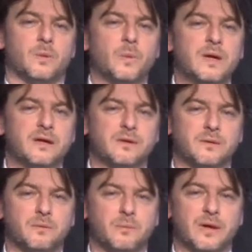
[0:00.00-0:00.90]
week
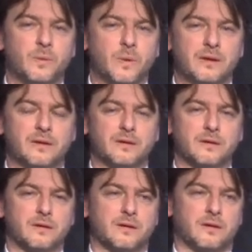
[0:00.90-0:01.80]
by week,
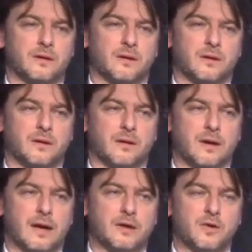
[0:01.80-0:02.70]

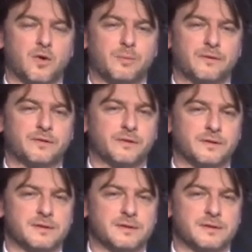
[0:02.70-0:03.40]
I hope after